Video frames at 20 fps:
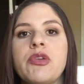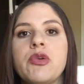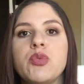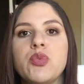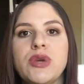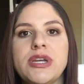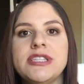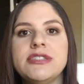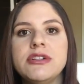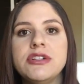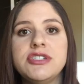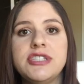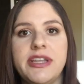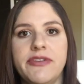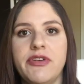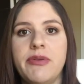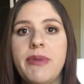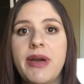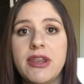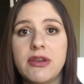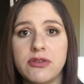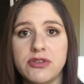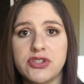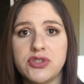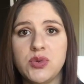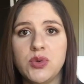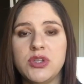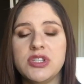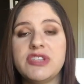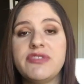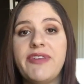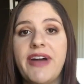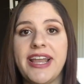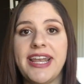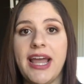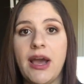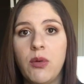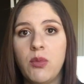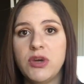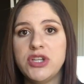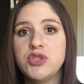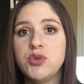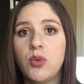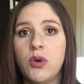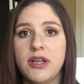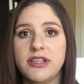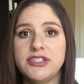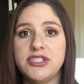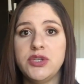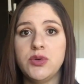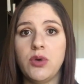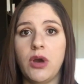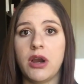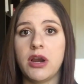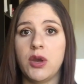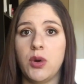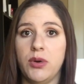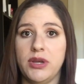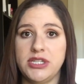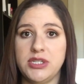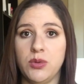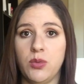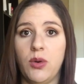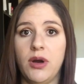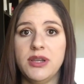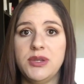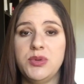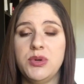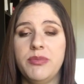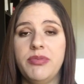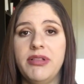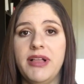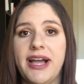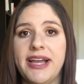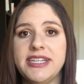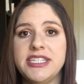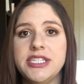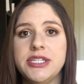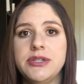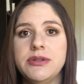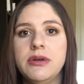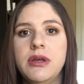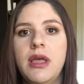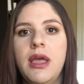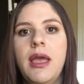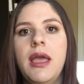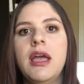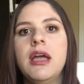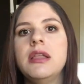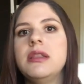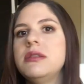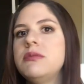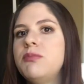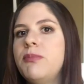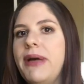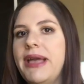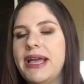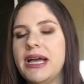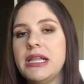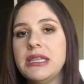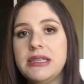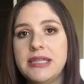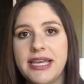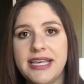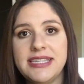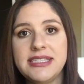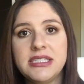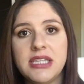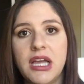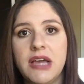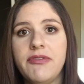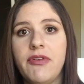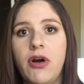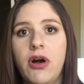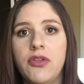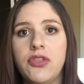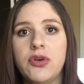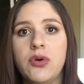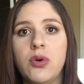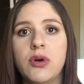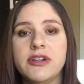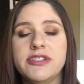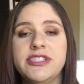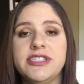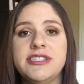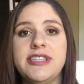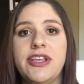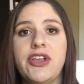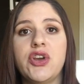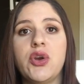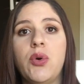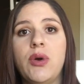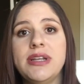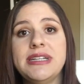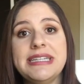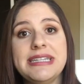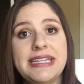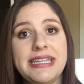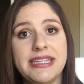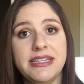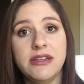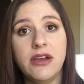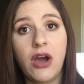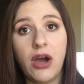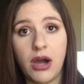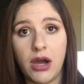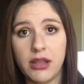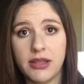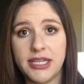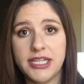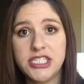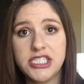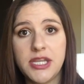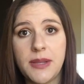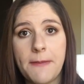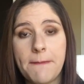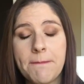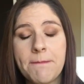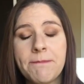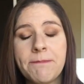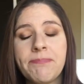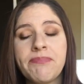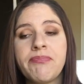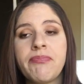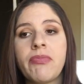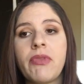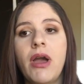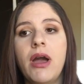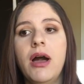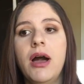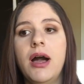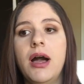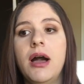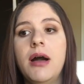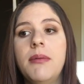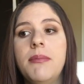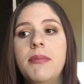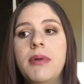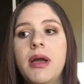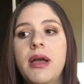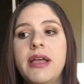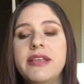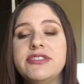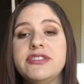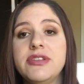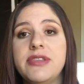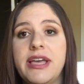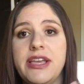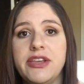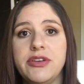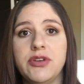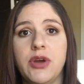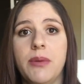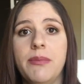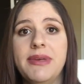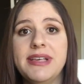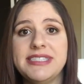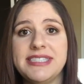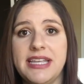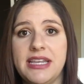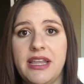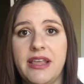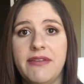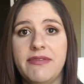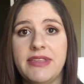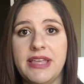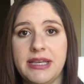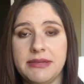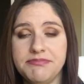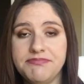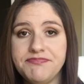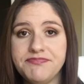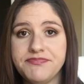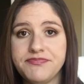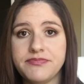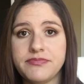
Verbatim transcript: research different medical schools, find out which ones you are going to want to apply to, make a list of all the courses that you're going to need in college um, so that you don't miss any of them.